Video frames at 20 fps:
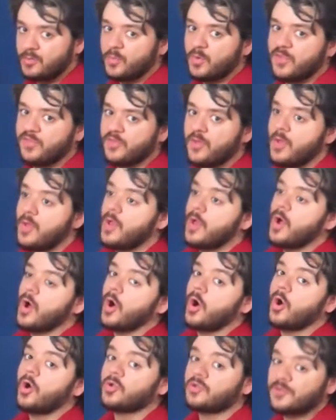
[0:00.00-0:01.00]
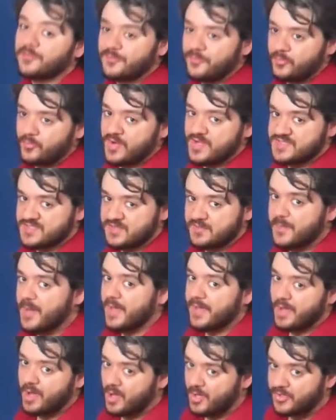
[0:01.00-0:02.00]
with all of the rest of
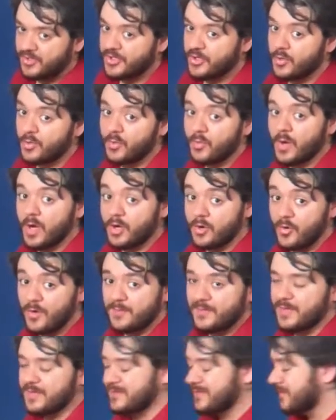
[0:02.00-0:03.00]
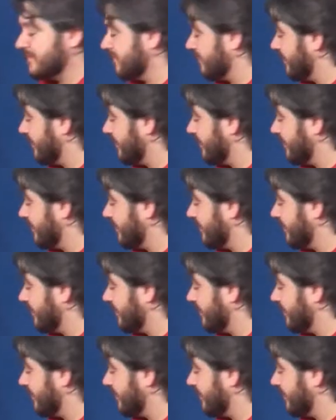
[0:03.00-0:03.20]
my audio equipment.